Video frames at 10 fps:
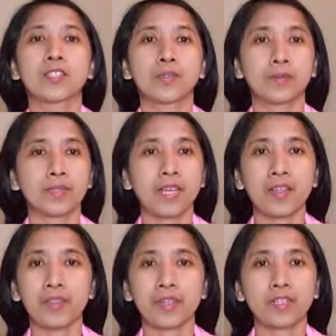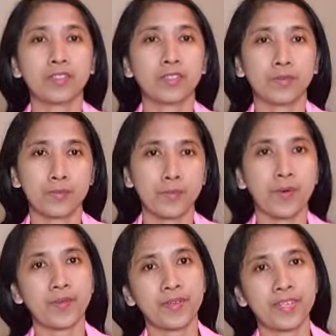So nothing to
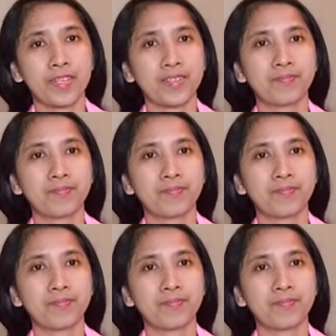worry.